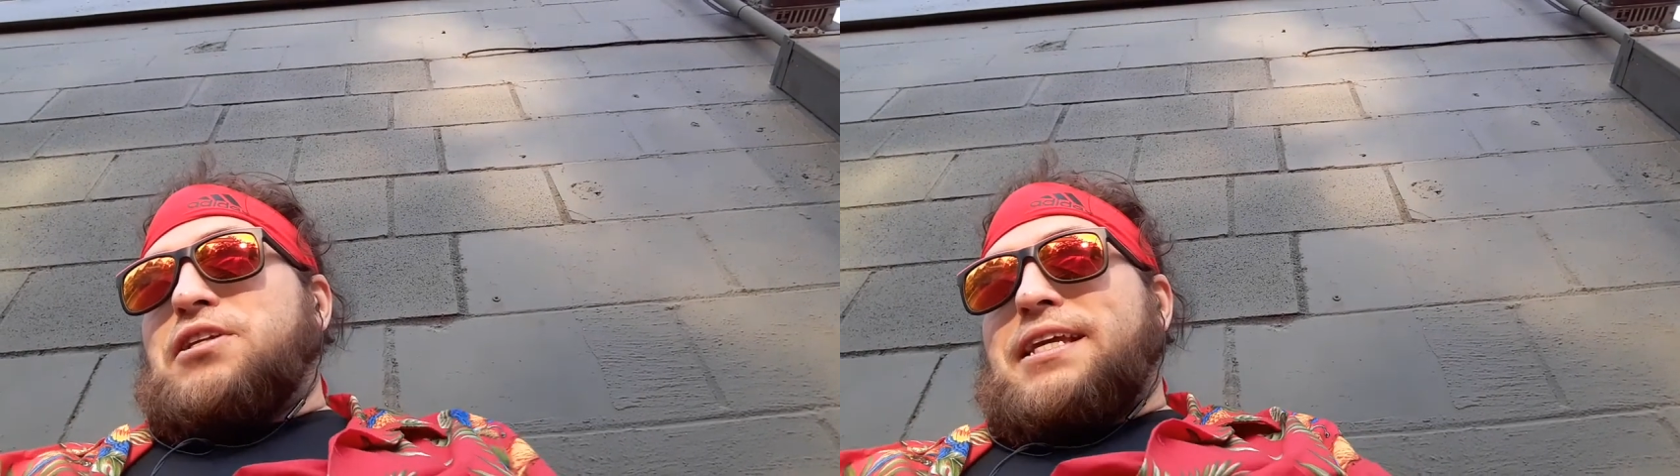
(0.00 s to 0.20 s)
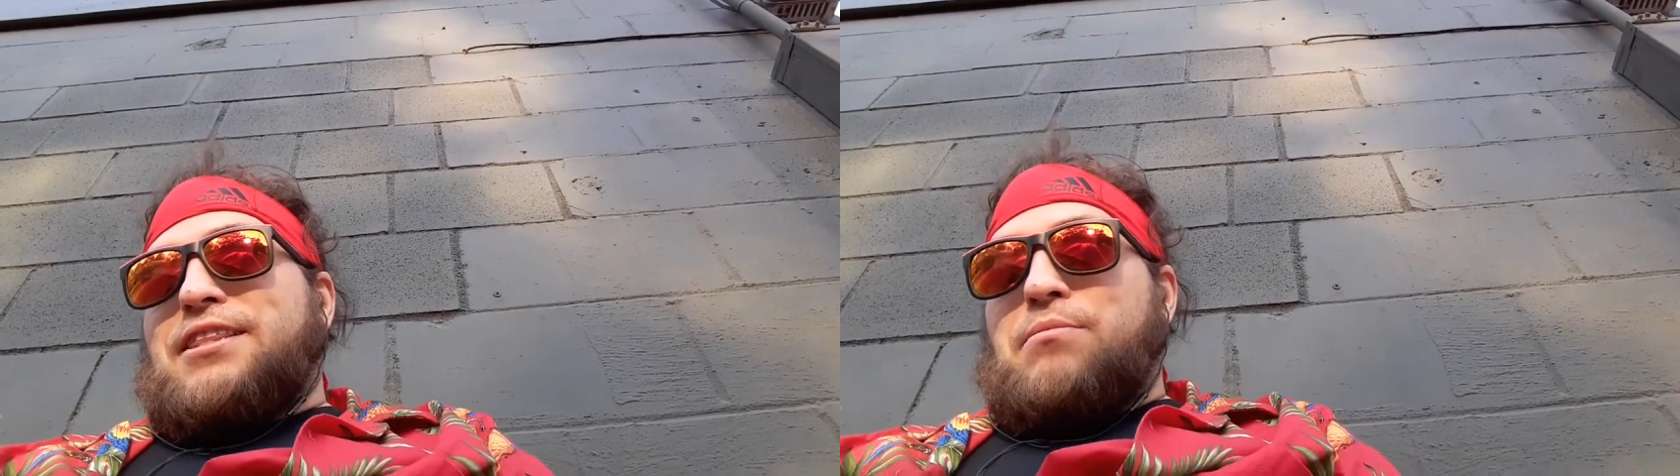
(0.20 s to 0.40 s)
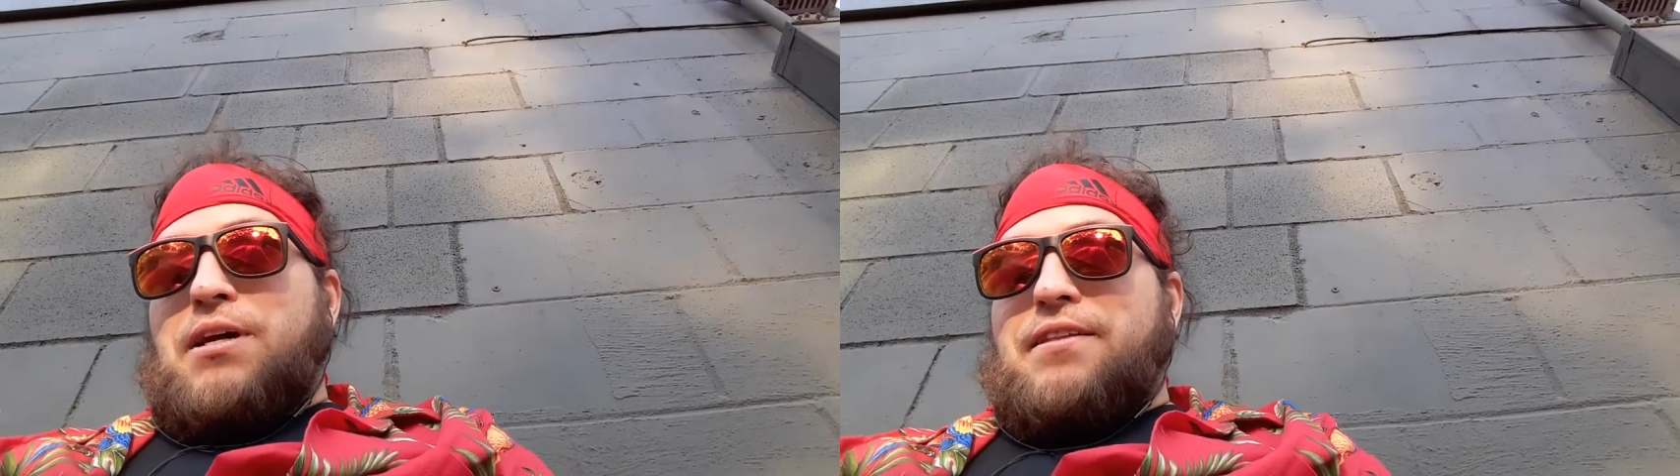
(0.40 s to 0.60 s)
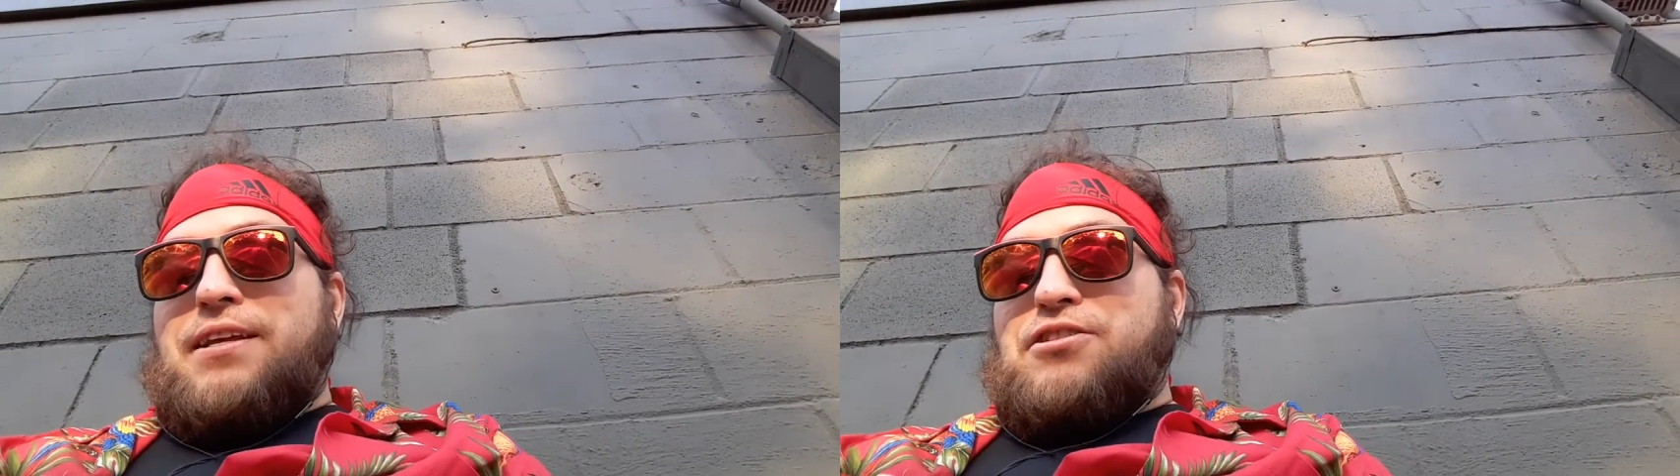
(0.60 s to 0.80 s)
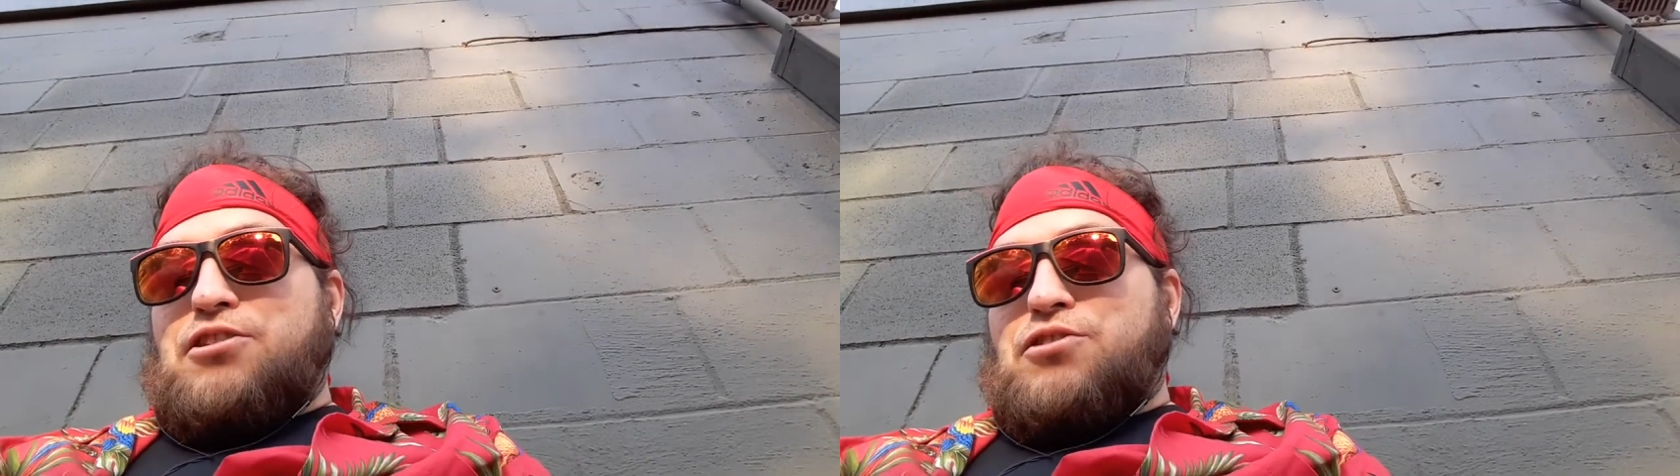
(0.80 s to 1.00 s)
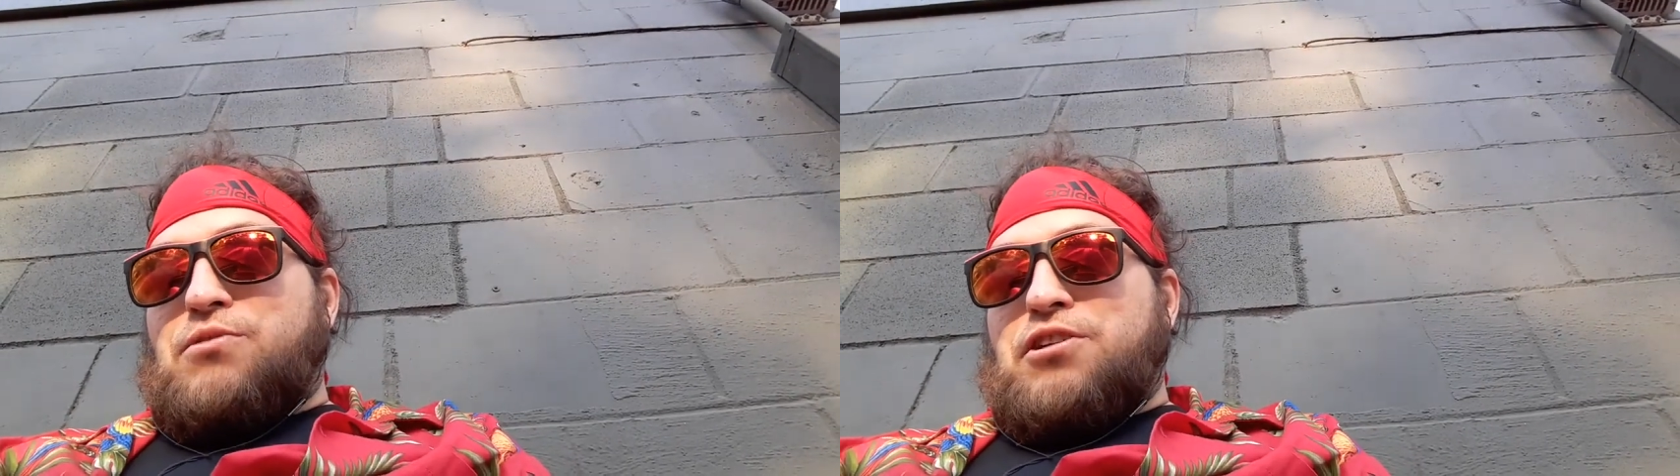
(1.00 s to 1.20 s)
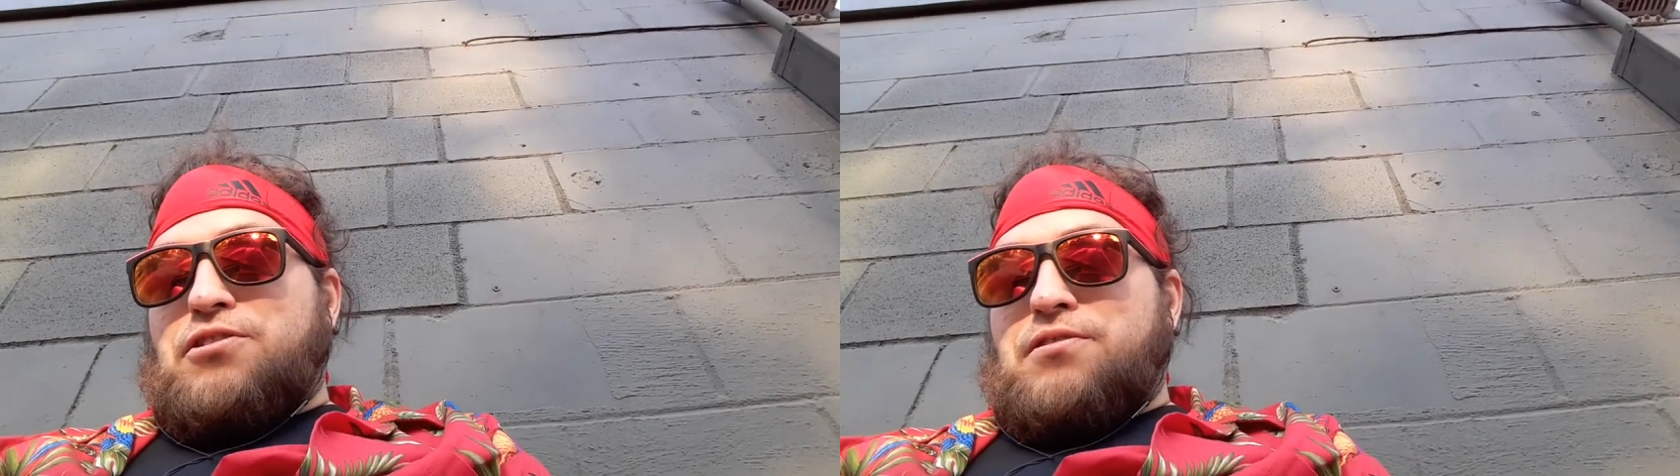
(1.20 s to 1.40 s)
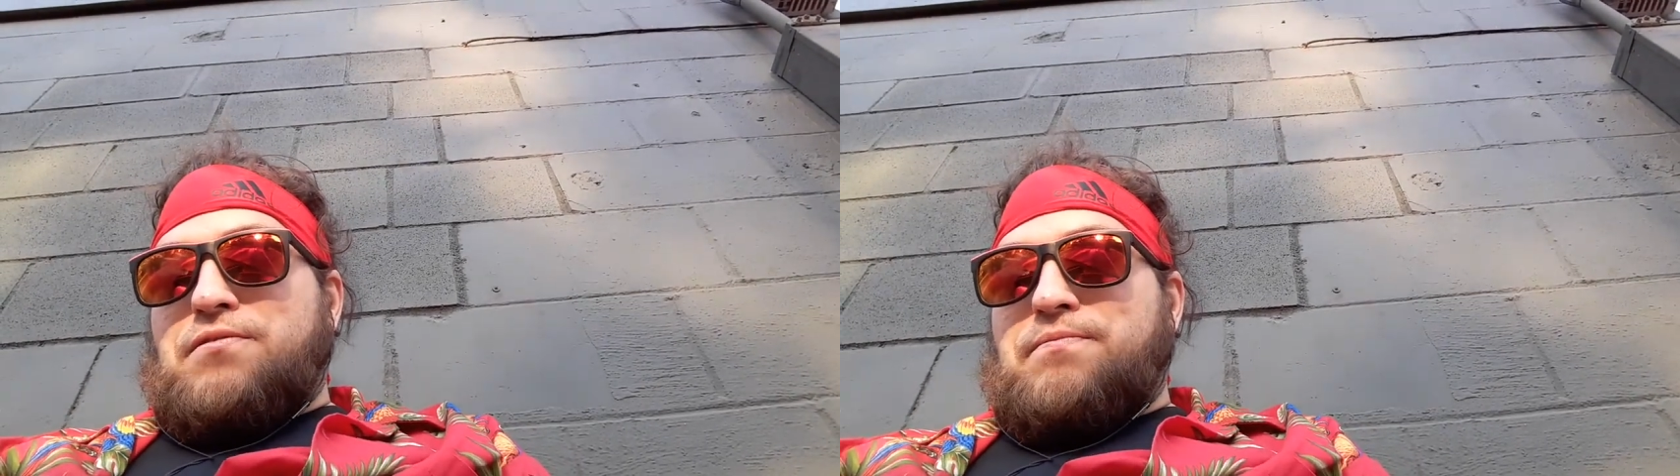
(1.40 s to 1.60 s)
to get them out of that
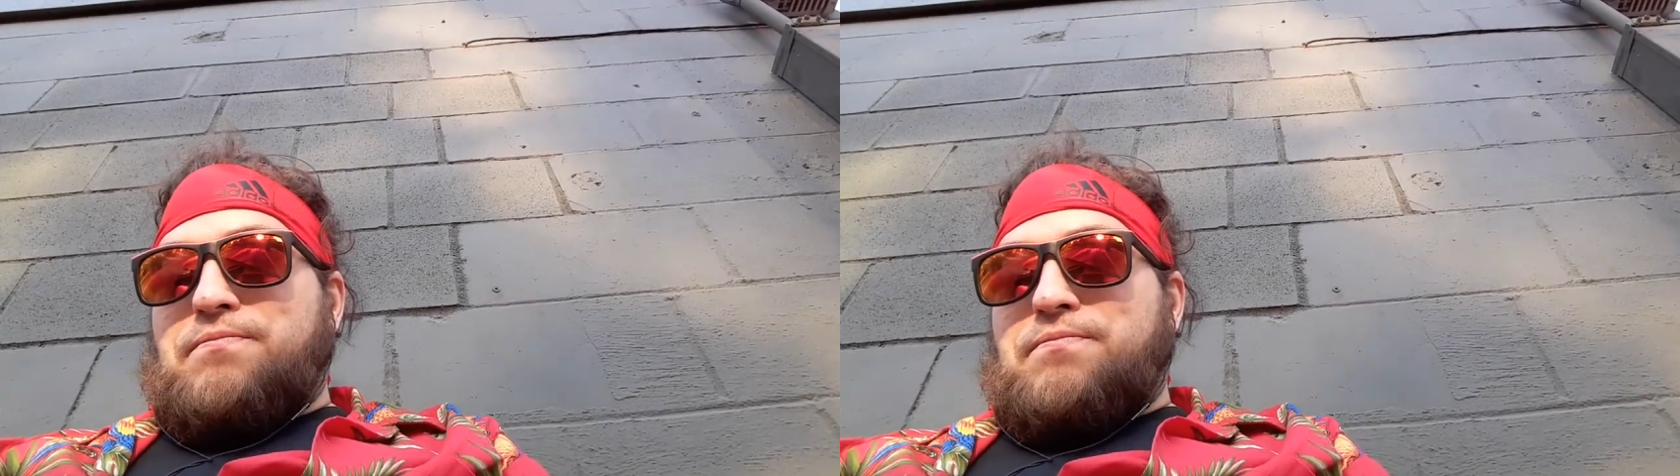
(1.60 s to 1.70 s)
situation.